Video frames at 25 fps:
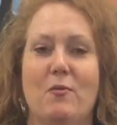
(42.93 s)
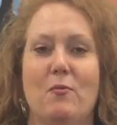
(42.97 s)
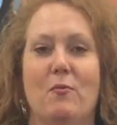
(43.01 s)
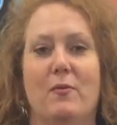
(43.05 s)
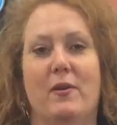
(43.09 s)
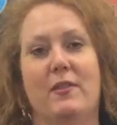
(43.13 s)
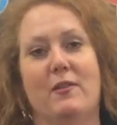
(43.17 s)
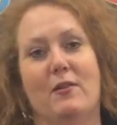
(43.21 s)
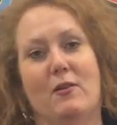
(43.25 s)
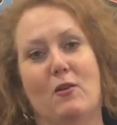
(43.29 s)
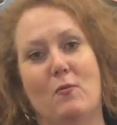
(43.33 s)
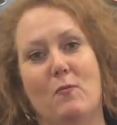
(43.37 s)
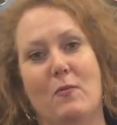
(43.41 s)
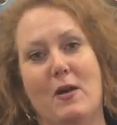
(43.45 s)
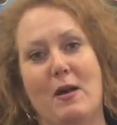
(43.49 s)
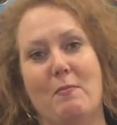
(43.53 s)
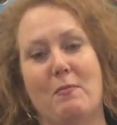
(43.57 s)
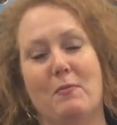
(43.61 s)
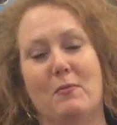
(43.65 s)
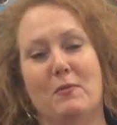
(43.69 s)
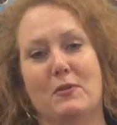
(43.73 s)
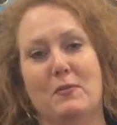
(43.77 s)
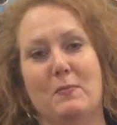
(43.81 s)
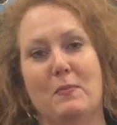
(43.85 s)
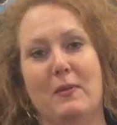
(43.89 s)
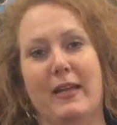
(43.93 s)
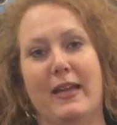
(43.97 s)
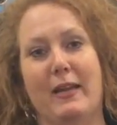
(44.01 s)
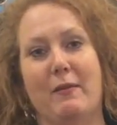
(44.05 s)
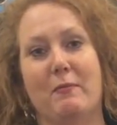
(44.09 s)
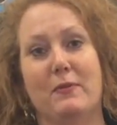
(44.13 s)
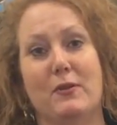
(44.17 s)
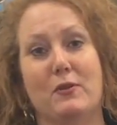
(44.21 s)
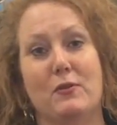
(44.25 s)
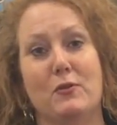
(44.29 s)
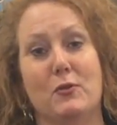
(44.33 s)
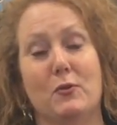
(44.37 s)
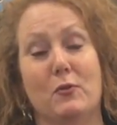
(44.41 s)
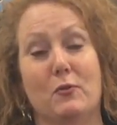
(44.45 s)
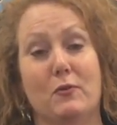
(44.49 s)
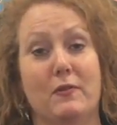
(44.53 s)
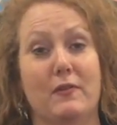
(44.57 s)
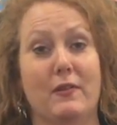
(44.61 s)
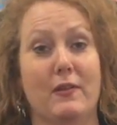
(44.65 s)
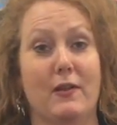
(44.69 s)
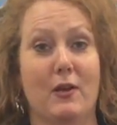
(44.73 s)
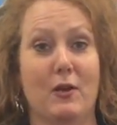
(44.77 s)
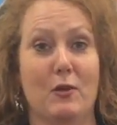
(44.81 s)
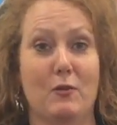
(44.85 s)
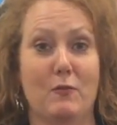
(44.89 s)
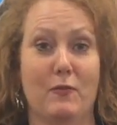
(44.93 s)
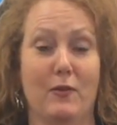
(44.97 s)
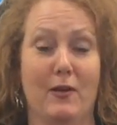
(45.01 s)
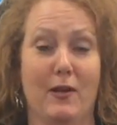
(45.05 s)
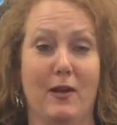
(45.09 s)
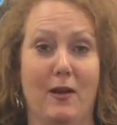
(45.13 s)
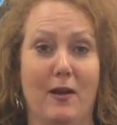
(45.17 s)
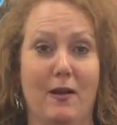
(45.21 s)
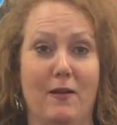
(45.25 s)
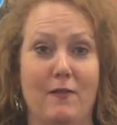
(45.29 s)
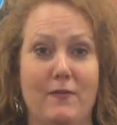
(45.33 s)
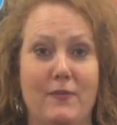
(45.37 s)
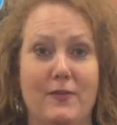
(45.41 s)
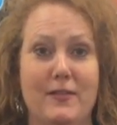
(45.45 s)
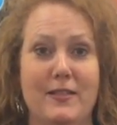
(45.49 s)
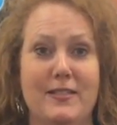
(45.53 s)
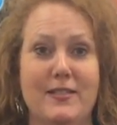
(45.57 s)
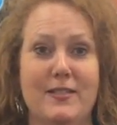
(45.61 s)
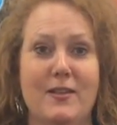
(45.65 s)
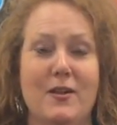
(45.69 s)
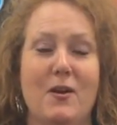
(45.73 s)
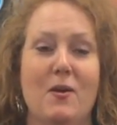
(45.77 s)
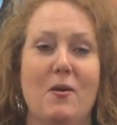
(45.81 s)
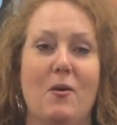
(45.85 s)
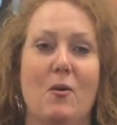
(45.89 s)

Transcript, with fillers: Whether Obama was playing with the children in the Oval Office